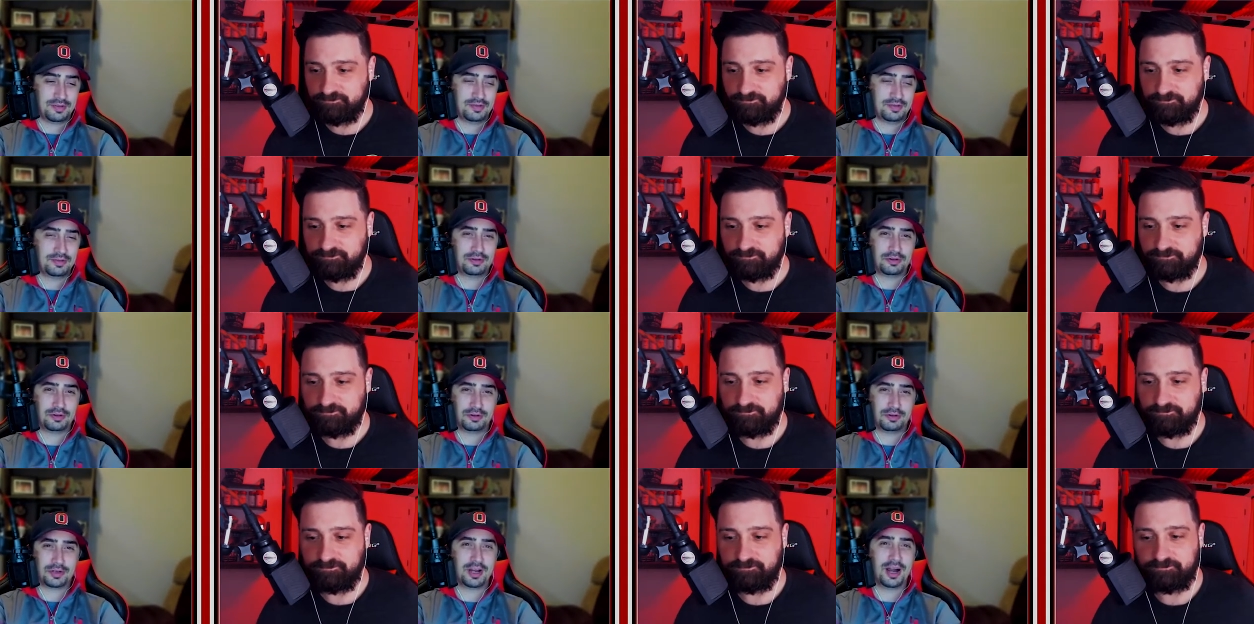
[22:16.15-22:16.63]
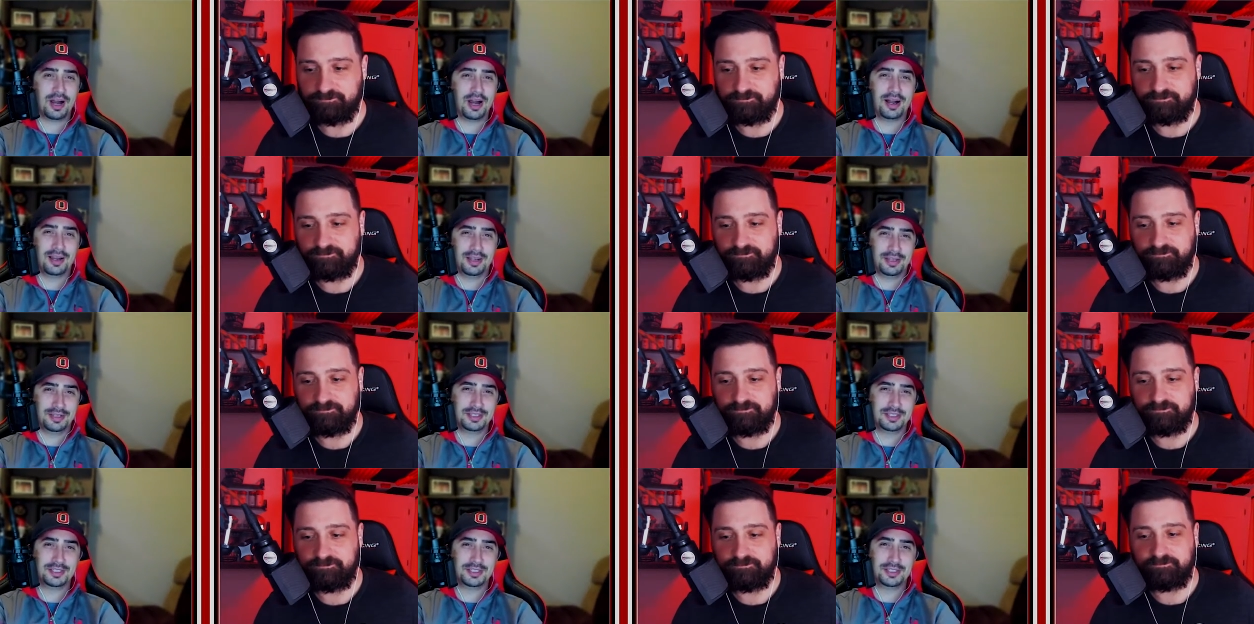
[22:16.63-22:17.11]
Speaker 1: for
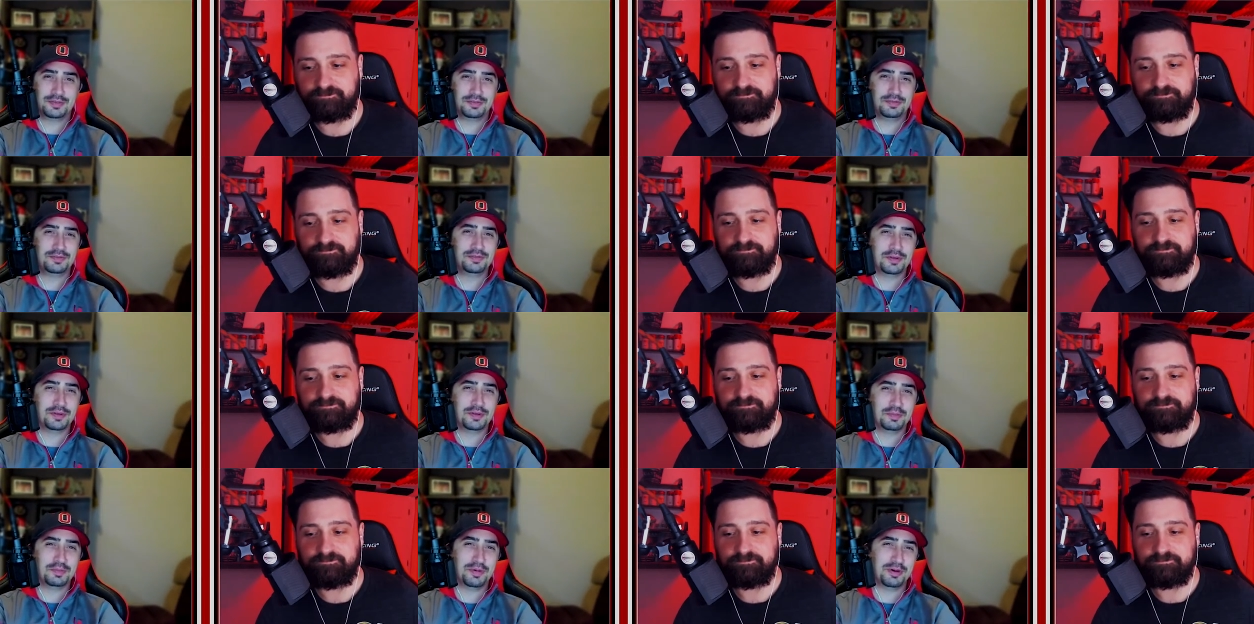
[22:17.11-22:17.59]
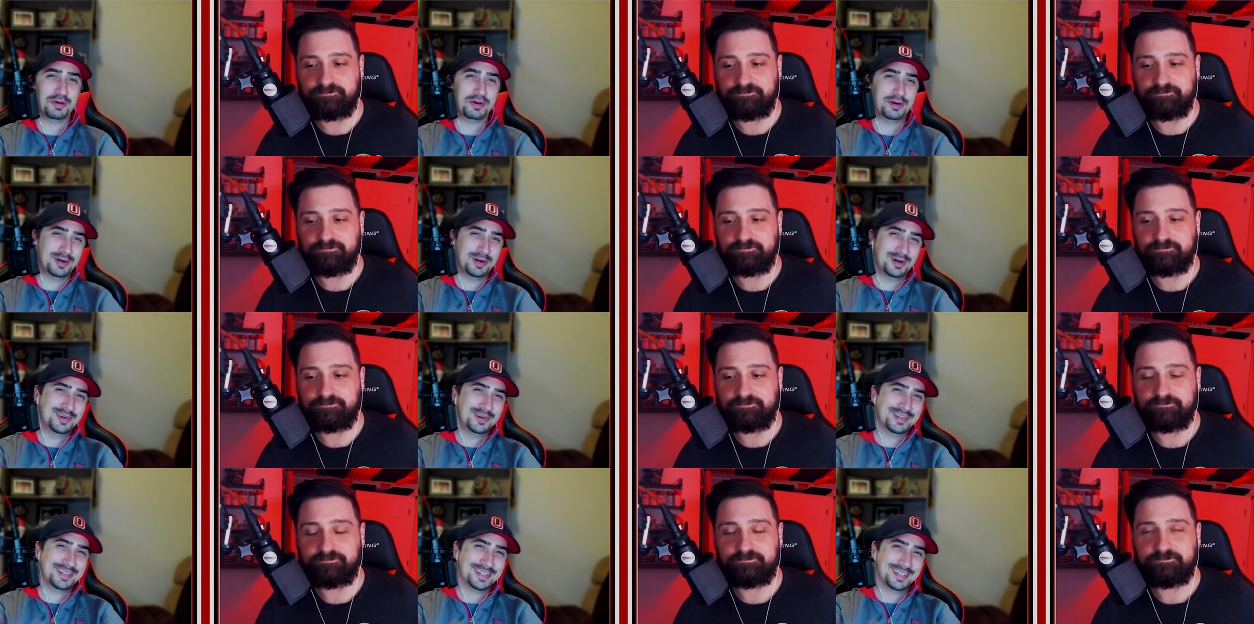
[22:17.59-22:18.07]
college
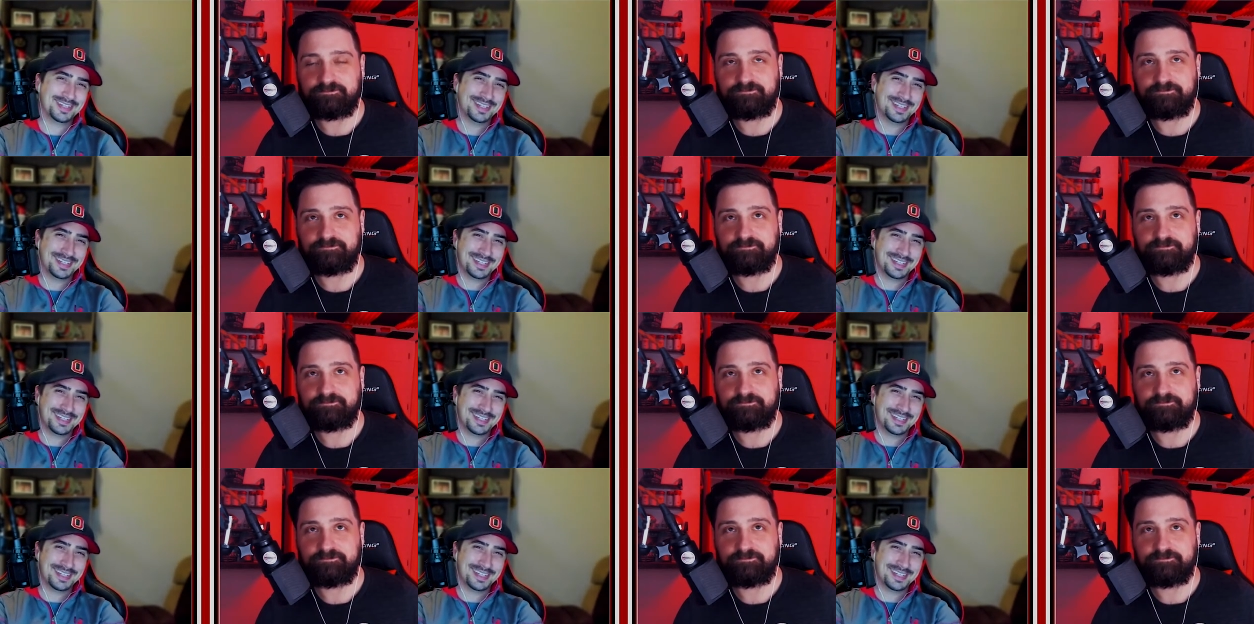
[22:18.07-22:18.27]
football?